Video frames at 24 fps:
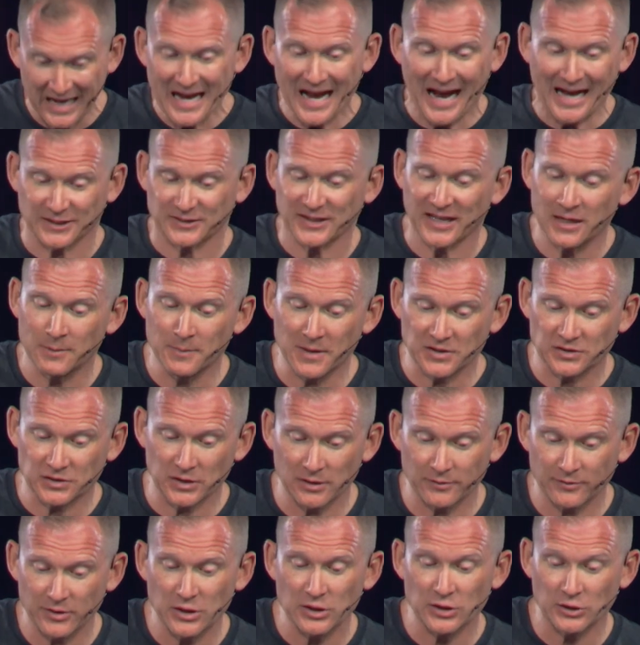I say to my
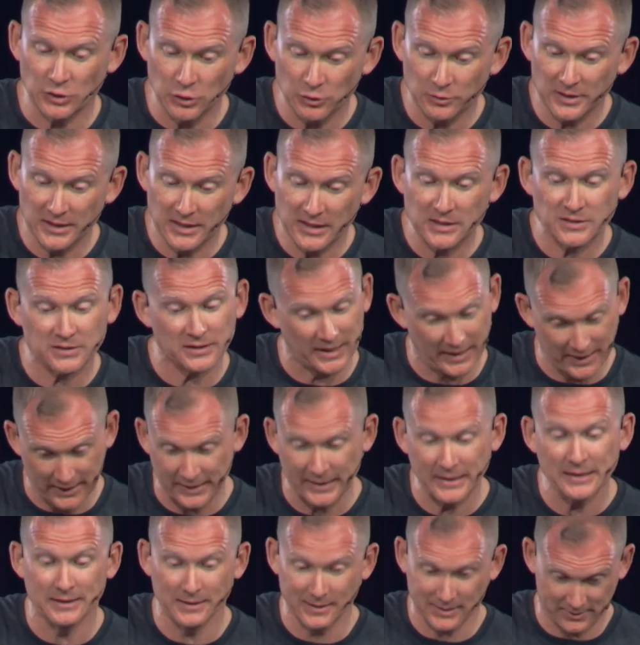servant, do this, and
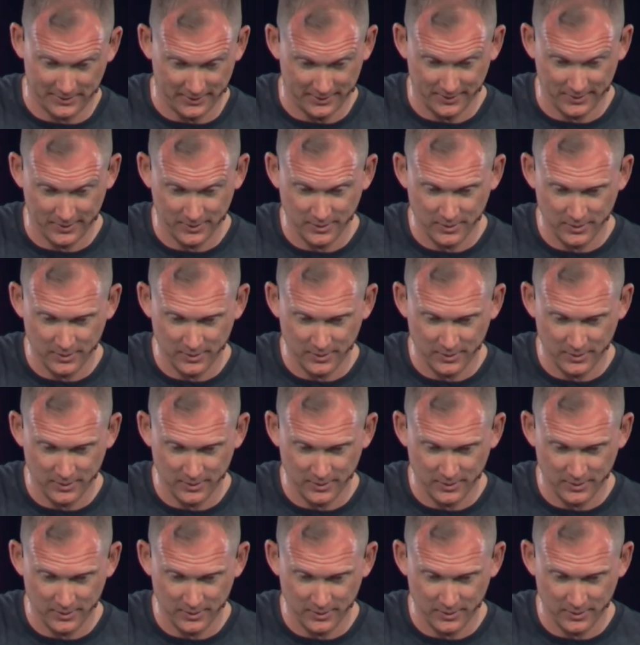he does it.